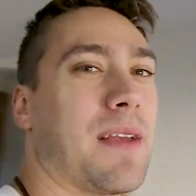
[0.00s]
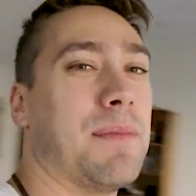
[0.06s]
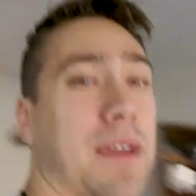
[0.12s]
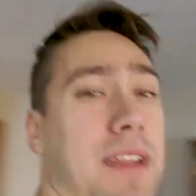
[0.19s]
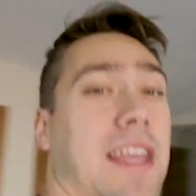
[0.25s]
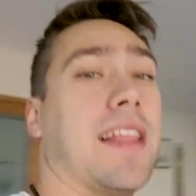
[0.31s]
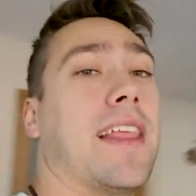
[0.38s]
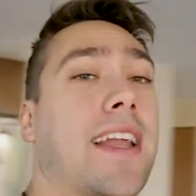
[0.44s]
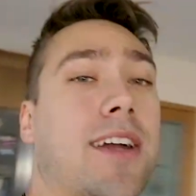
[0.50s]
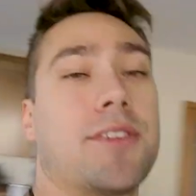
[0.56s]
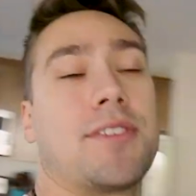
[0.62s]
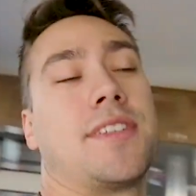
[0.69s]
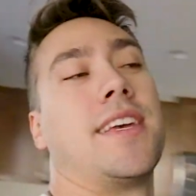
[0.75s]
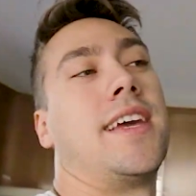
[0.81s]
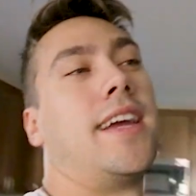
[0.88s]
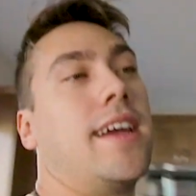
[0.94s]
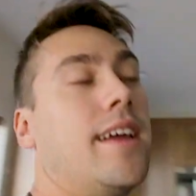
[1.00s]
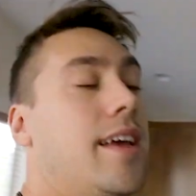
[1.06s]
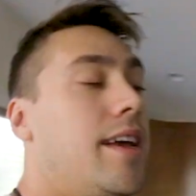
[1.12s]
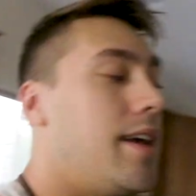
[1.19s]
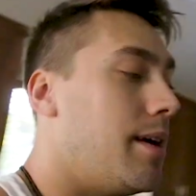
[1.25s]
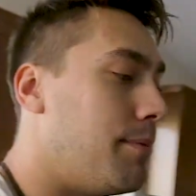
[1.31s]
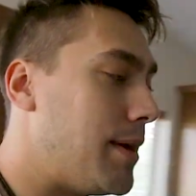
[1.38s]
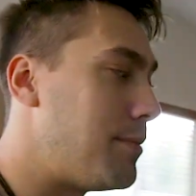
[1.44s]
But yeah, like I was saying,
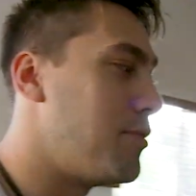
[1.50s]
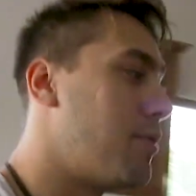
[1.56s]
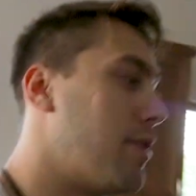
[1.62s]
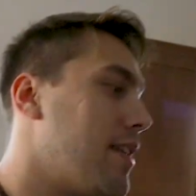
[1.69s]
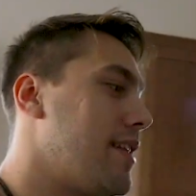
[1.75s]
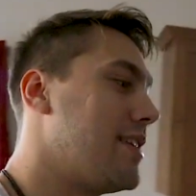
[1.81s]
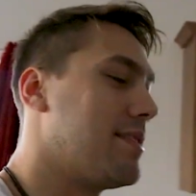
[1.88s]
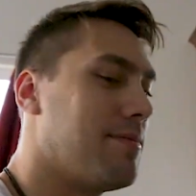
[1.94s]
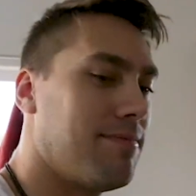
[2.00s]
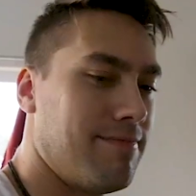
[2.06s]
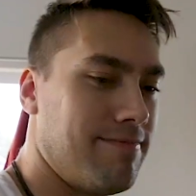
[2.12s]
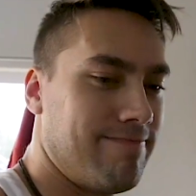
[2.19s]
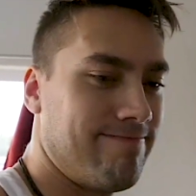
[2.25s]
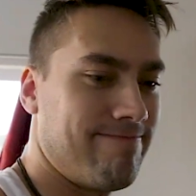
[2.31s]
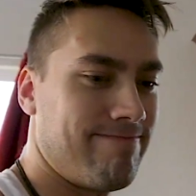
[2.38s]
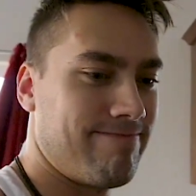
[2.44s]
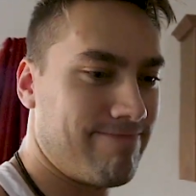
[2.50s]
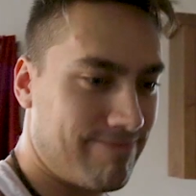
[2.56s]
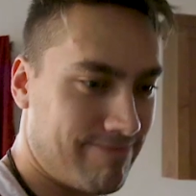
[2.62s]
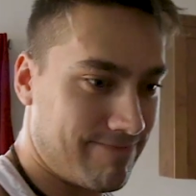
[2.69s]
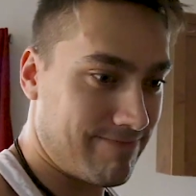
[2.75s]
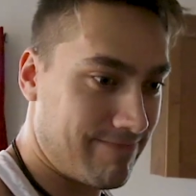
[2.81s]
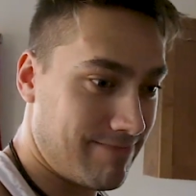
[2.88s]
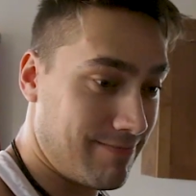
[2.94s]
maybe one of these...
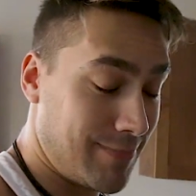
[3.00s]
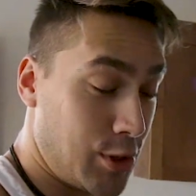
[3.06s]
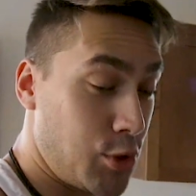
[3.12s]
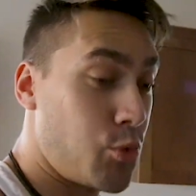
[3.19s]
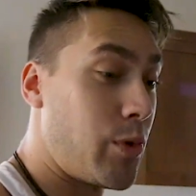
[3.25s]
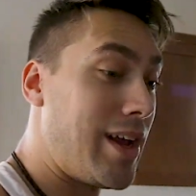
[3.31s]
You